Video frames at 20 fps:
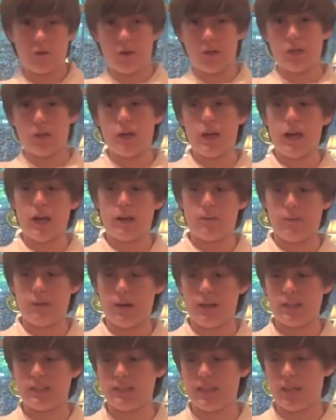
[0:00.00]
going to add
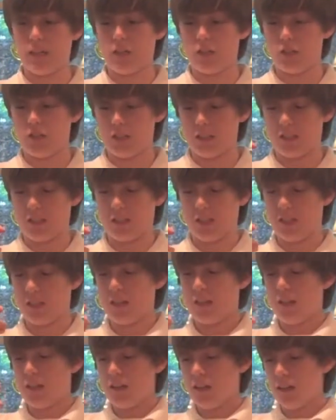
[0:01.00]
my salad dressing.
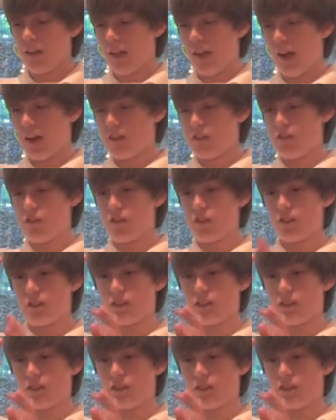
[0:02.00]
As you can